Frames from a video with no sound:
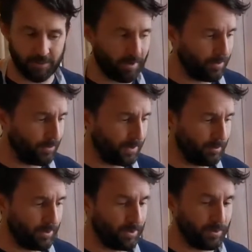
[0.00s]
So we
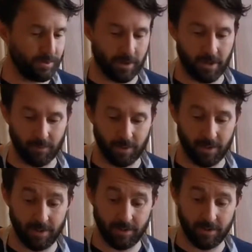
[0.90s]
will start
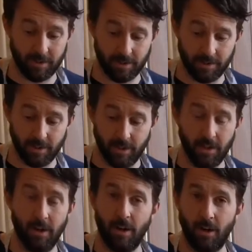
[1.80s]
with the
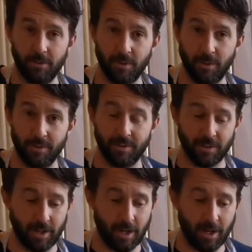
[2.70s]
hot sauce.
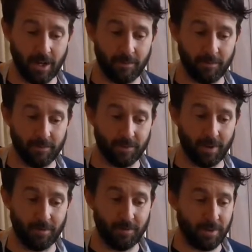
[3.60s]

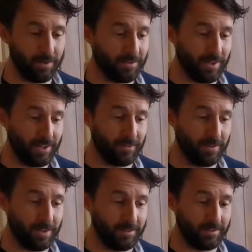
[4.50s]
So first things
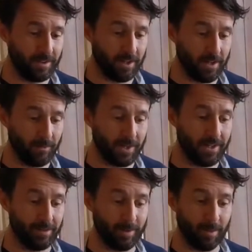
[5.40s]
first, we're going
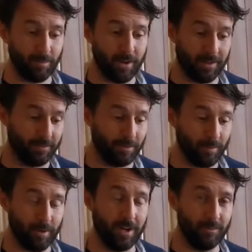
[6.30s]
to need to make a brine. For a
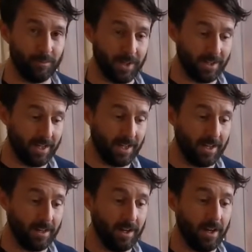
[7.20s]
brine we
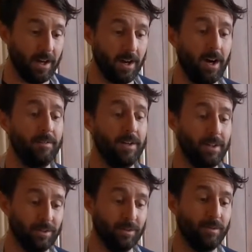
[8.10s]
need half a
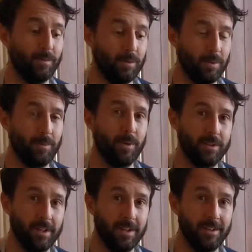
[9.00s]
litre of warm
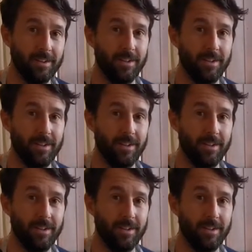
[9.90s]
water.